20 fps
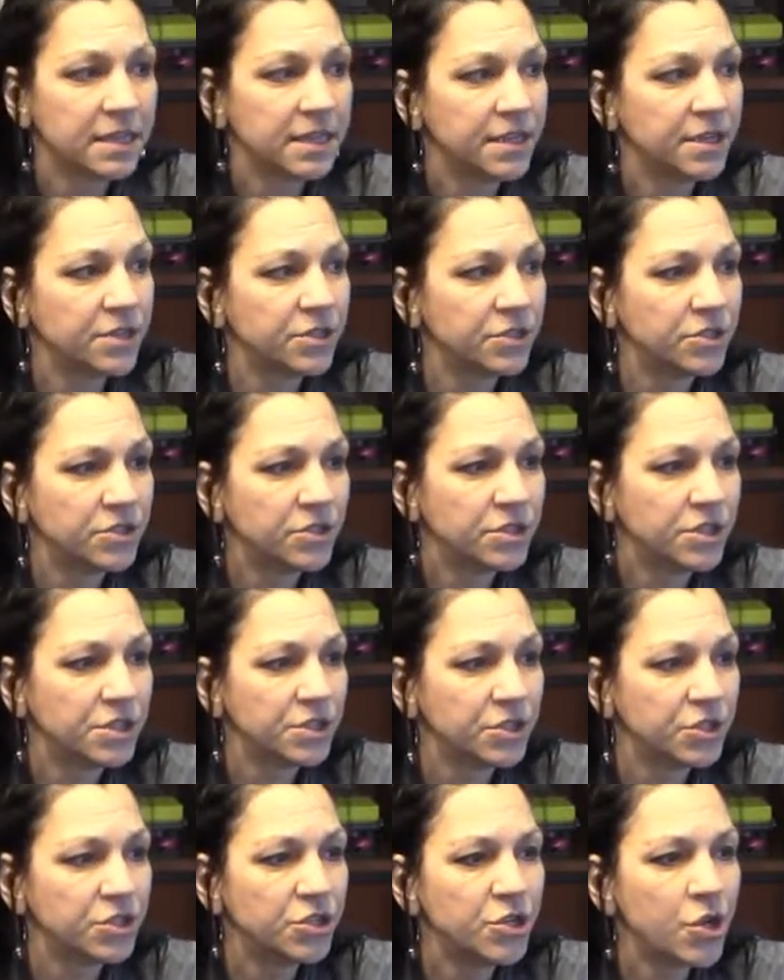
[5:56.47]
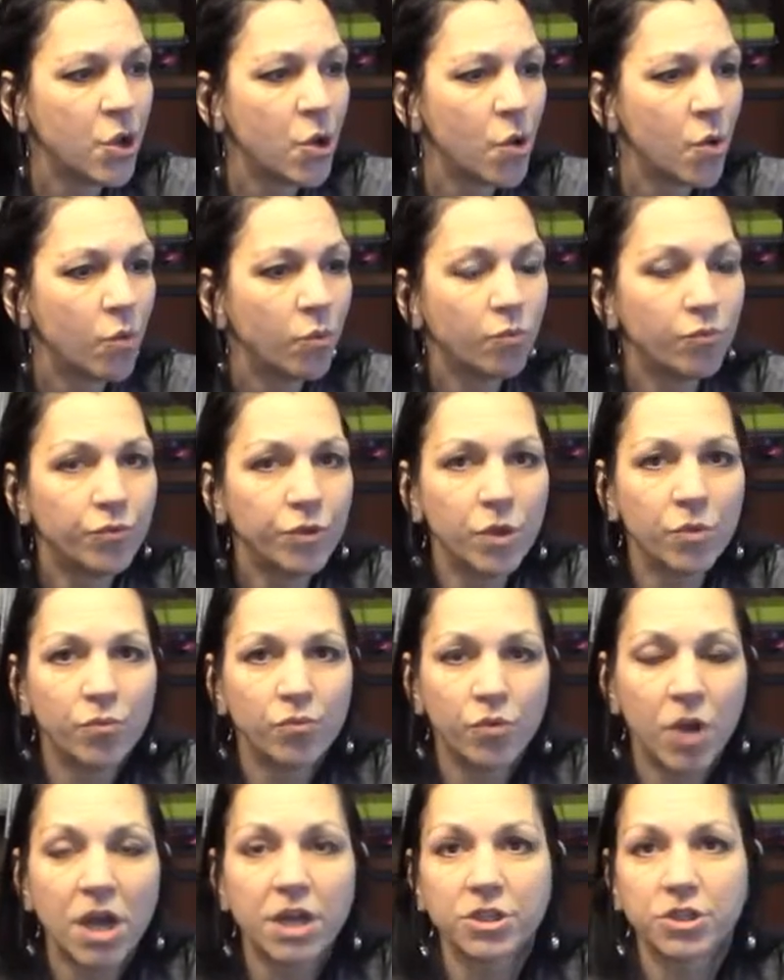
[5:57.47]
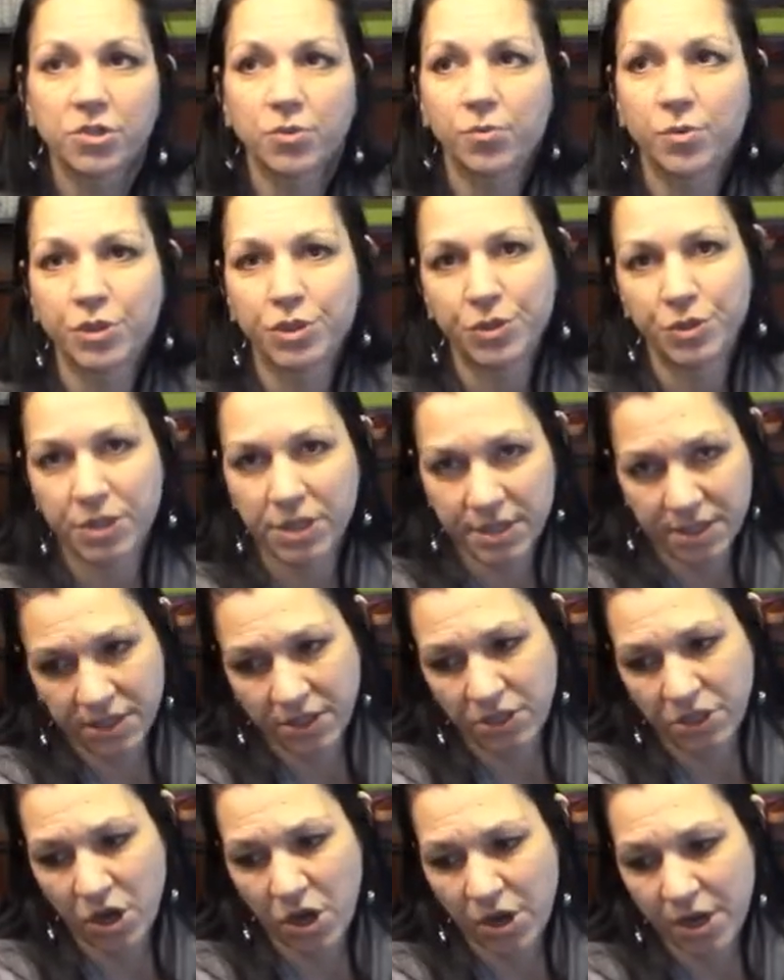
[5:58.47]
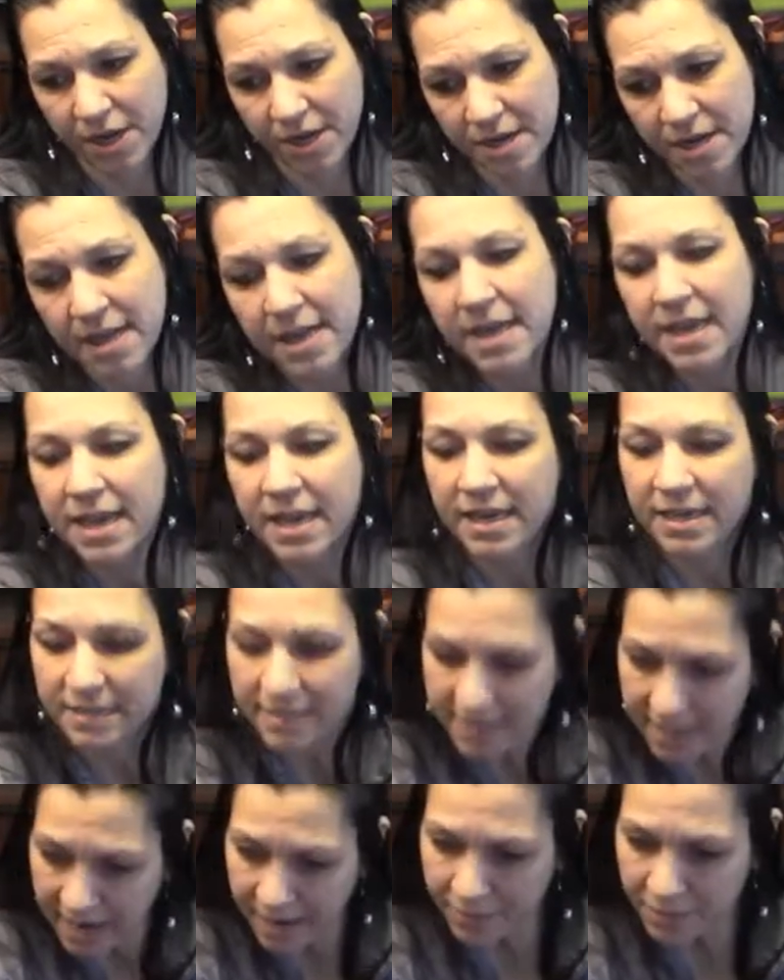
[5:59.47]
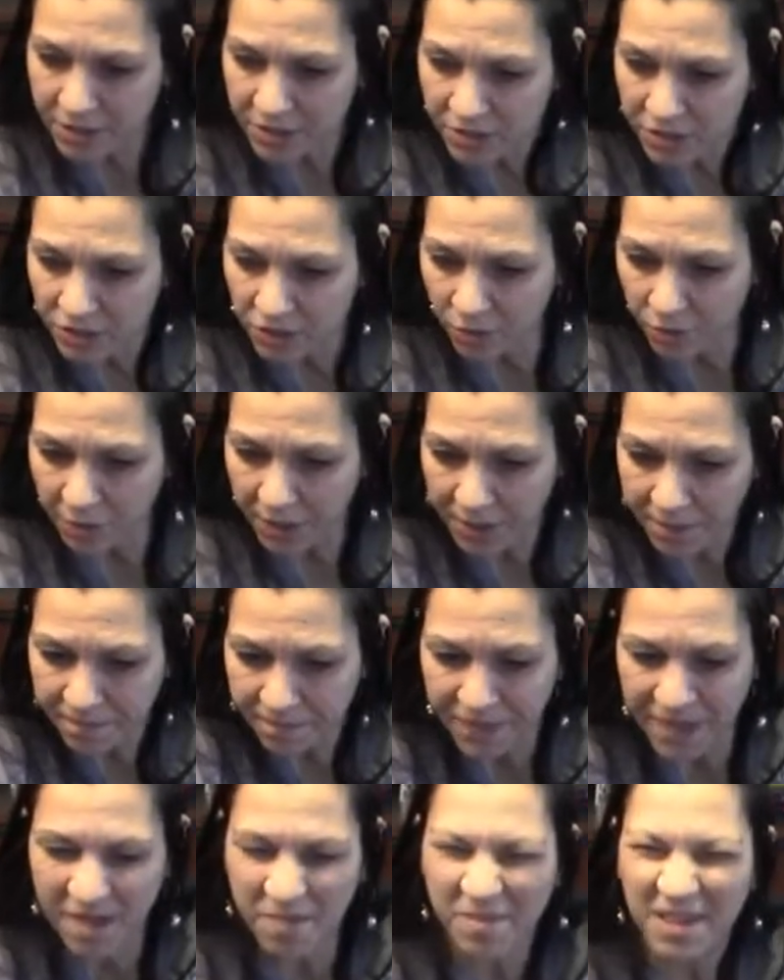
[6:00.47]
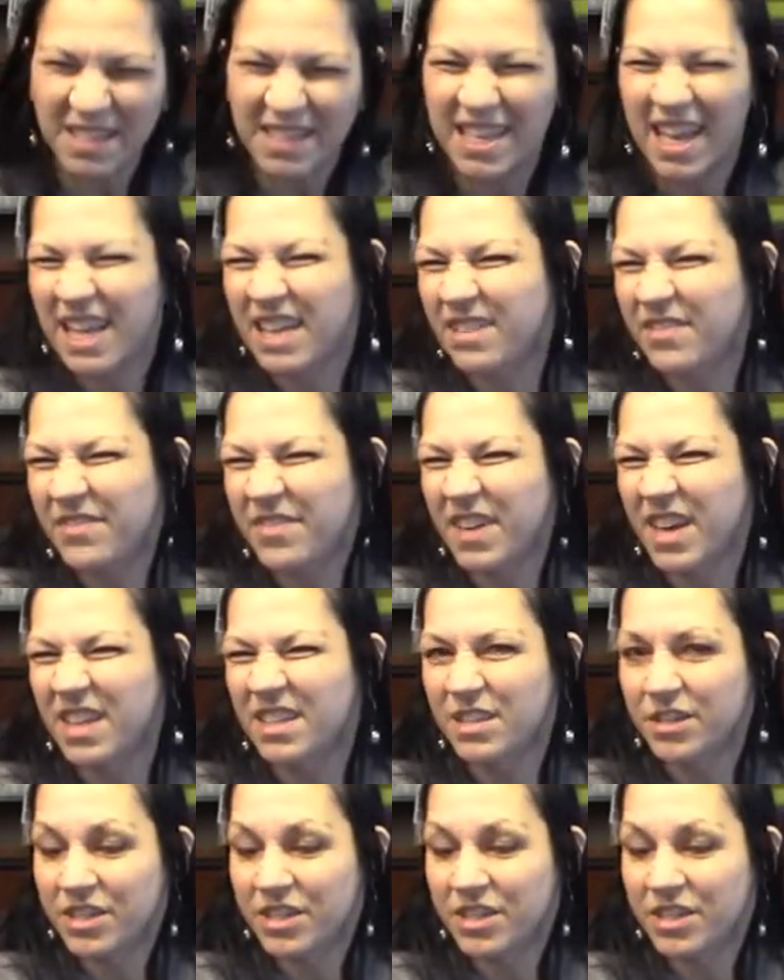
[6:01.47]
There's, there's no real rush once you get started. It is time consuming, but it's kind of fun.